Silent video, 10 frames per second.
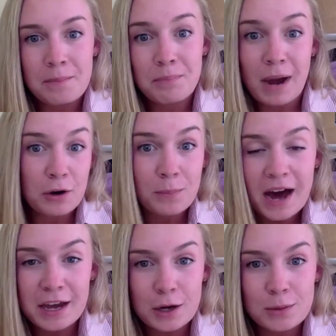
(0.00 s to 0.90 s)

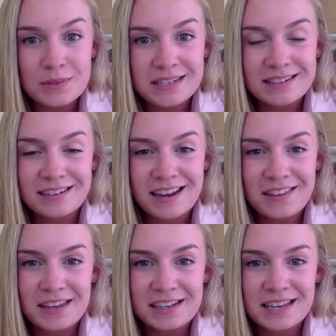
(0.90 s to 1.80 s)
microbiomes and
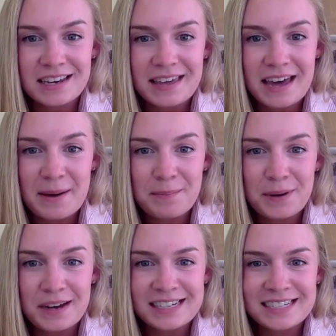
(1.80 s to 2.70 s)
things like that.
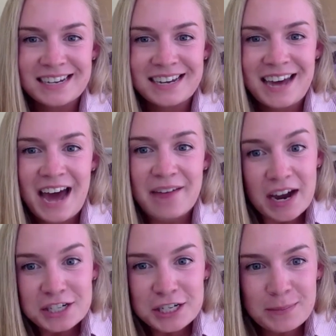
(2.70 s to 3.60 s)
But I've
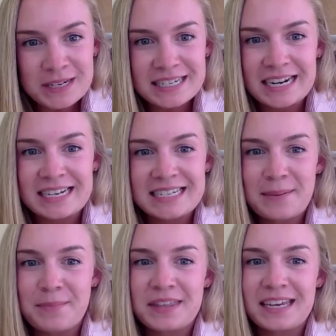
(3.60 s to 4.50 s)
actually been studying
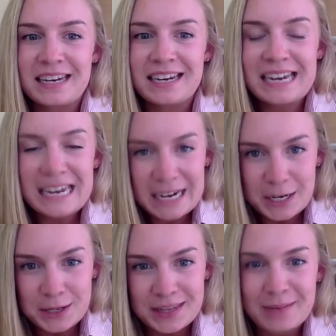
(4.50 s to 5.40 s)
something
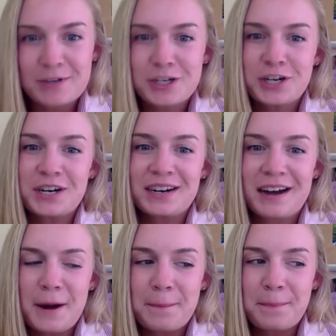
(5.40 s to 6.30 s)
here that I'm sure
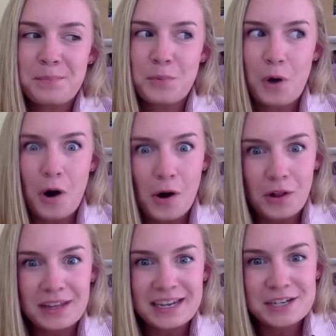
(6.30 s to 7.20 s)
we're
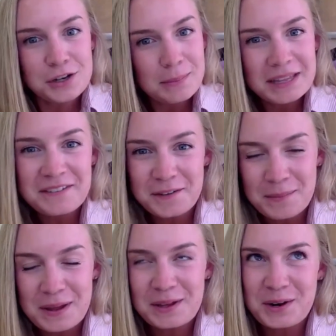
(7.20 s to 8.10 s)
all extremely
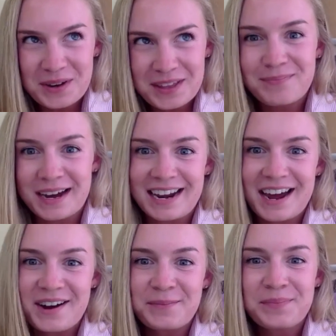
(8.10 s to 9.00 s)
familiar with by
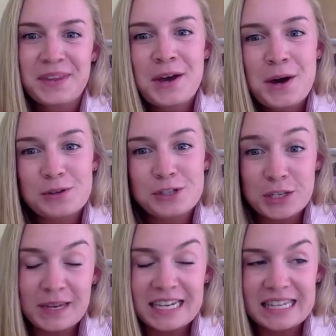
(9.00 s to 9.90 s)
now, which has
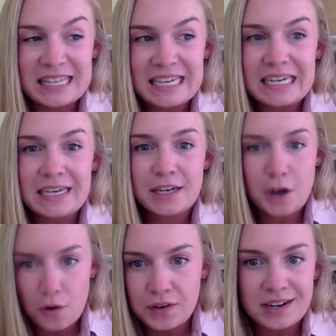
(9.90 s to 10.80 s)
been the
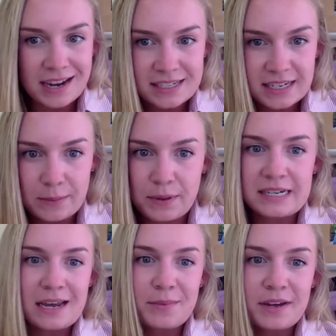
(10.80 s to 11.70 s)
COVID-19
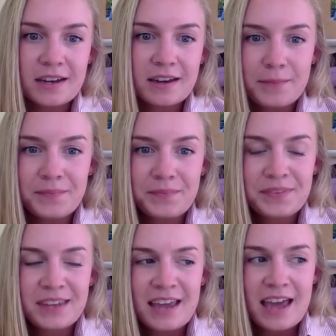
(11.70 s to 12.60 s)
pandemic.
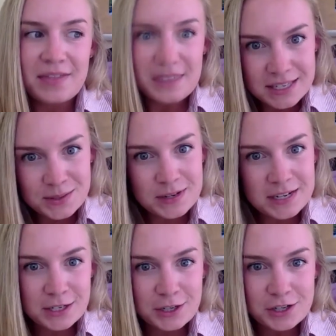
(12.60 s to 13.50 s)
And this
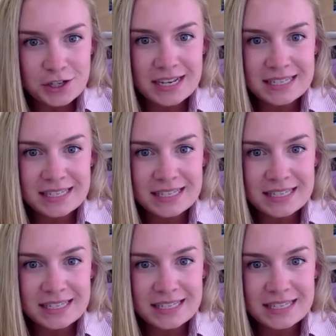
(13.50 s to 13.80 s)
research has